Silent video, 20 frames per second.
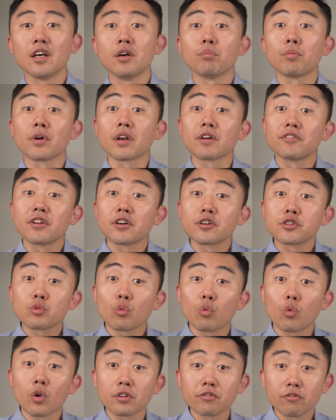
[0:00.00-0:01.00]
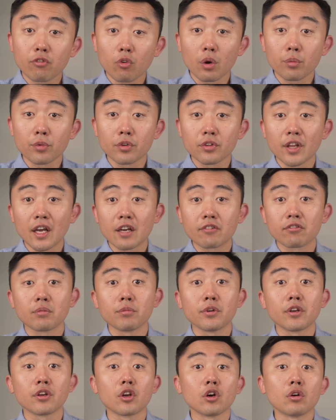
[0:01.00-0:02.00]
But if there's one form you'd like for
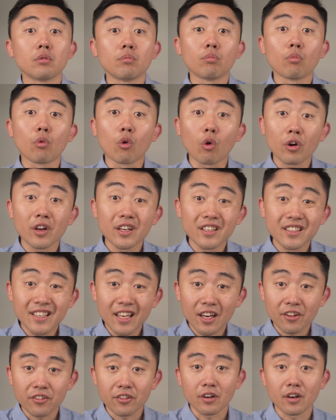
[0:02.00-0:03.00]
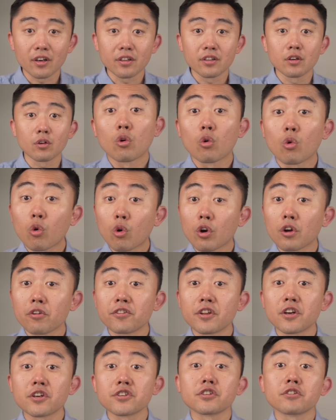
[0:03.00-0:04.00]
me to go more in depth on, or if
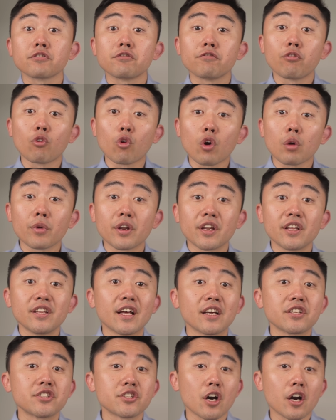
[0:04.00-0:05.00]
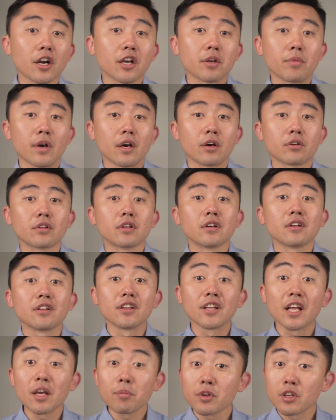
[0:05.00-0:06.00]
there's a form I did not talk about,
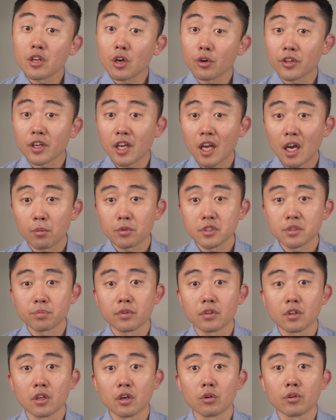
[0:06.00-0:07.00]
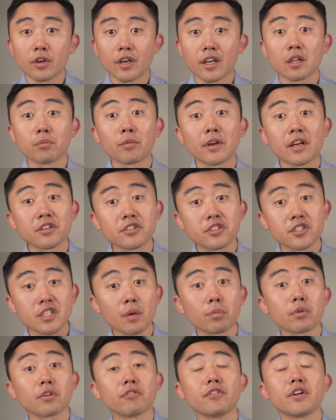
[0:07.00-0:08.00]
let me know in the comments below and I'll make a
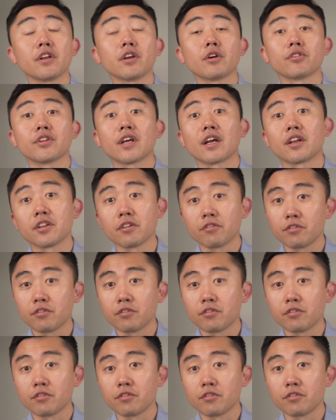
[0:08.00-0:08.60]
separate video on that in the